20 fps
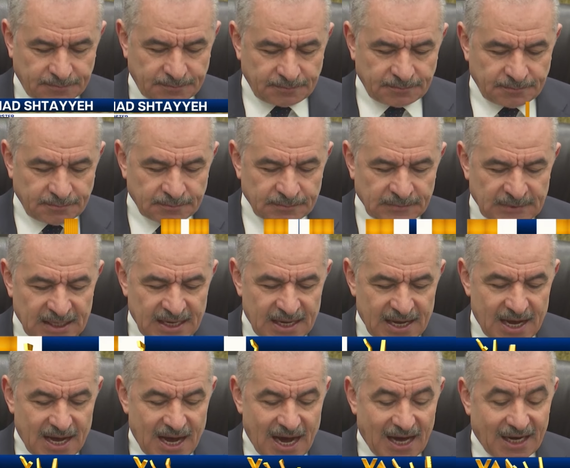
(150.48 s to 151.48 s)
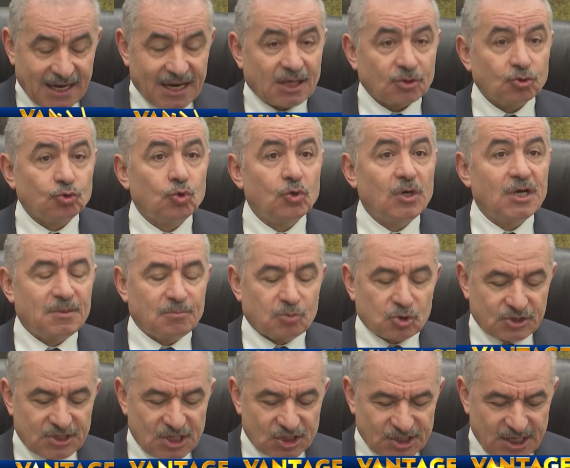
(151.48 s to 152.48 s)
as well as our political system
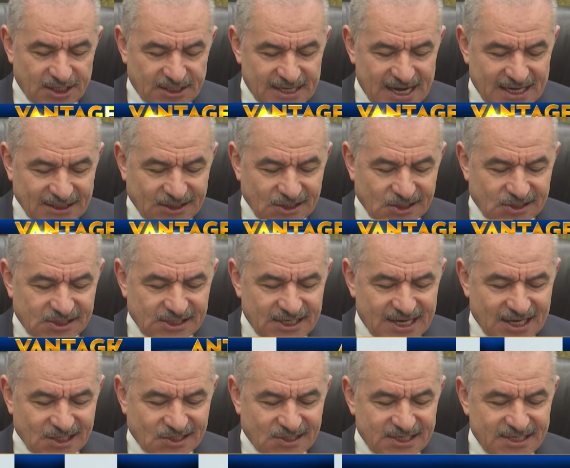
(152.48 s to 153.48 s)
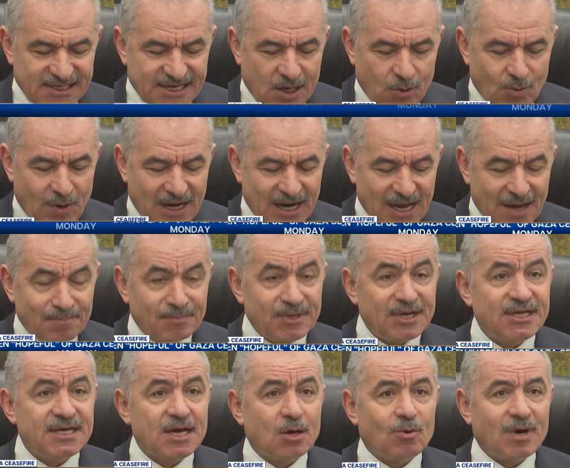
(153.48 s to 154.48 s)
that had been aggressively attacked in an
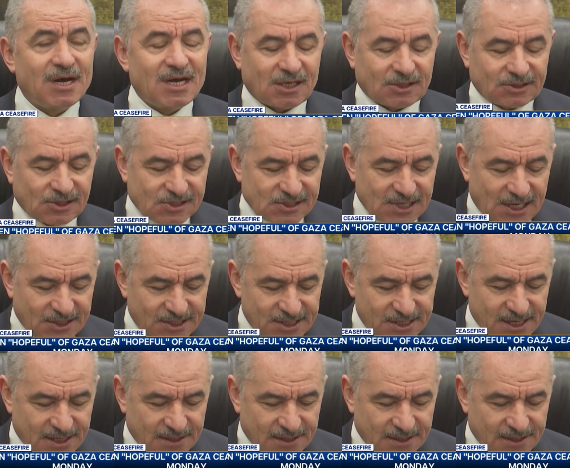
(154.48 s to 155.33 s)
unprecedented manner.